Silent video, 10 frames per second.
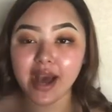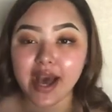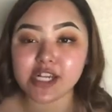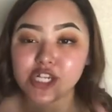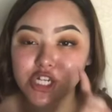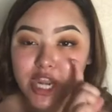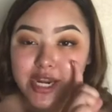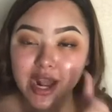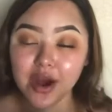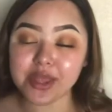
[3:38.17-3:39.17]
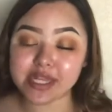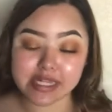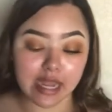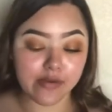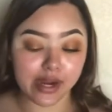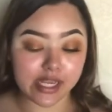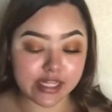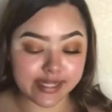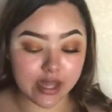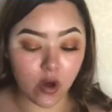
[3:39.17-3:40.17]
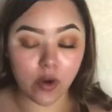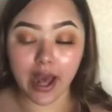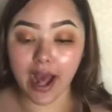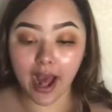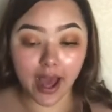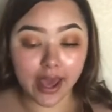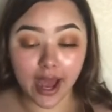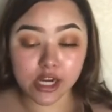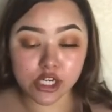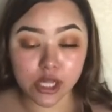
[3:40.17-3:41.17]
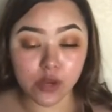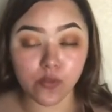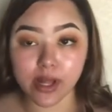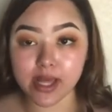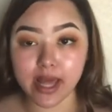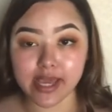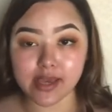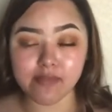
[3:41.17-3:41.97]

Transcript: I actually tried it out on this eye already, so I actually really like it.